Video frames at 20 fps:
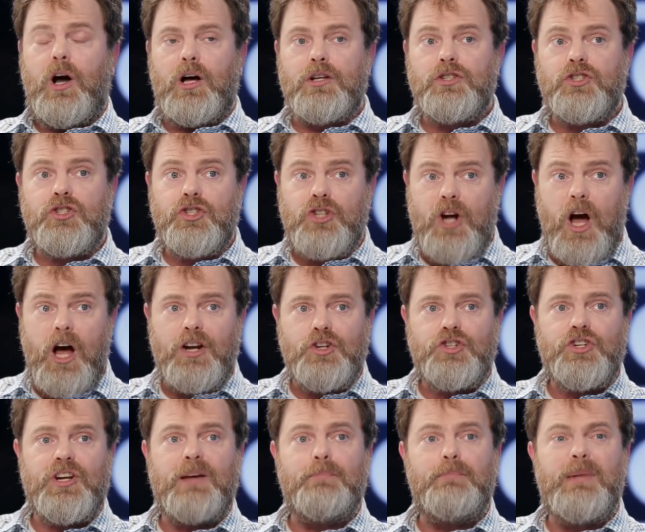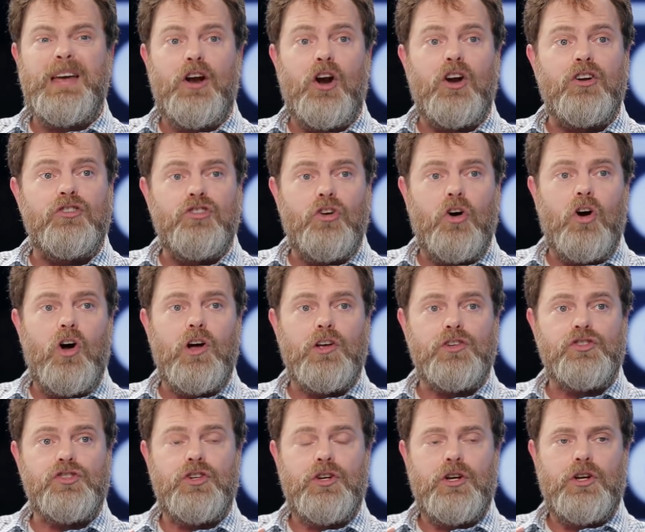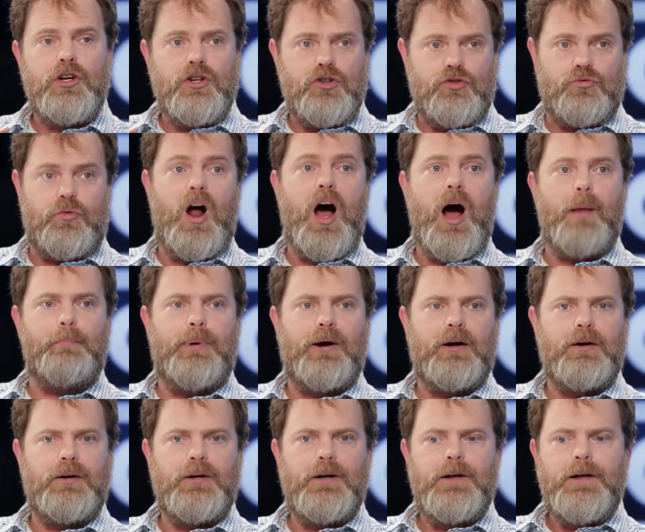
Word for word: astonishing and made our jaws drop. Right.